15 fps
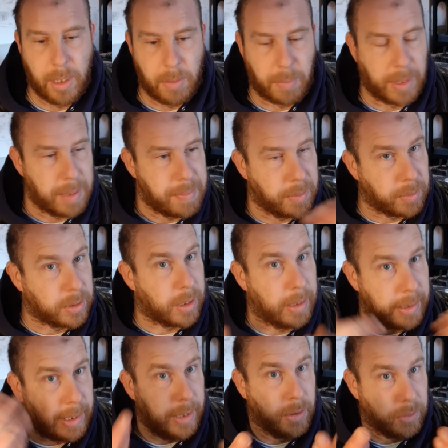When I built the
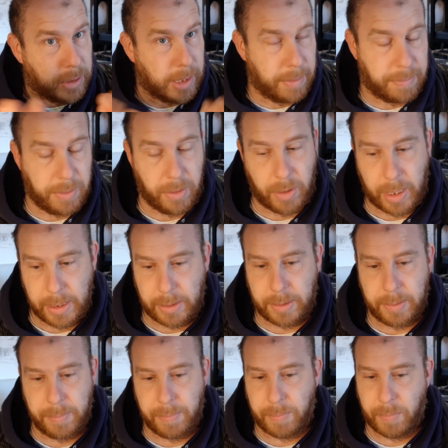Silent King on channel for you guys,